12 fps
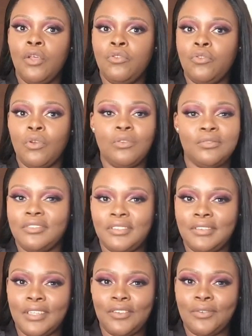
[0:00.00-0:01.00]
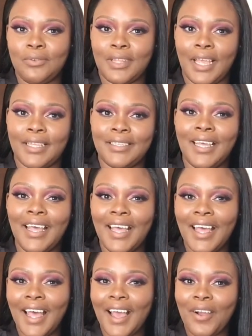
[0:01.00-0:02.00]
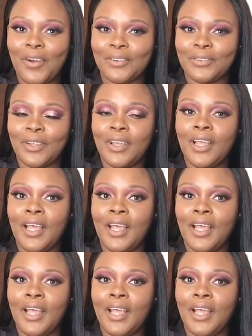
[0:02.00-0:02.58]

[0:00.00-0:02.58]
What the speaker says: So just stay tuned, guys. I can't.